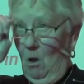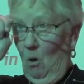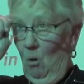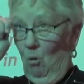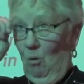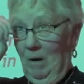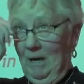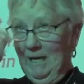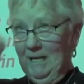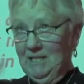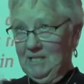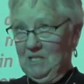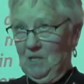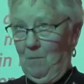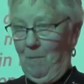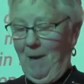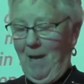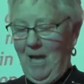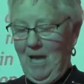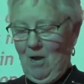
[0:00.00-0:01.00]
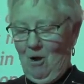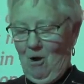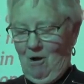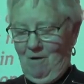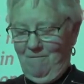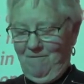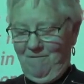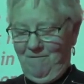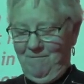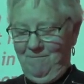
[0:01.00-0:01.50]
What is the
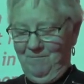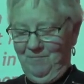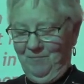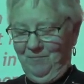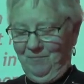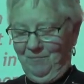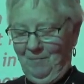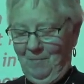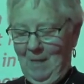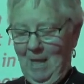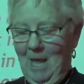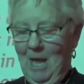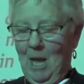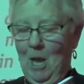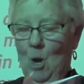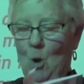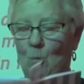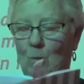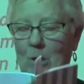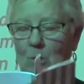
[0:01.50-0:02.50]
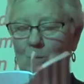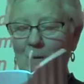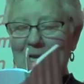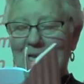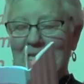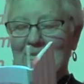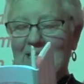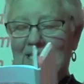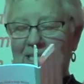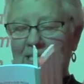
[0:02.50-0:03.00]
payoff? When
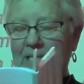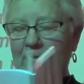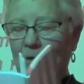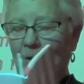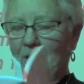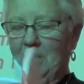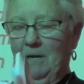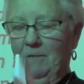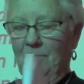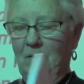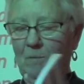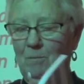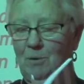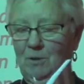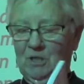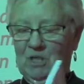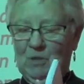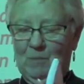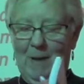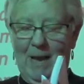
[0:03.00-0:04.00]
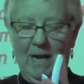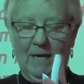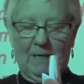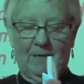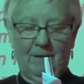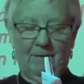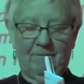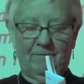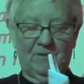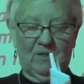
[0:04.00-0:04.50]
we consider different
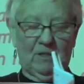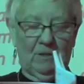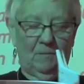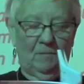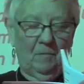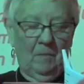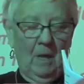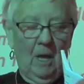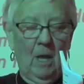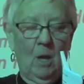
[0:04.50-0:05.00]
perspectives,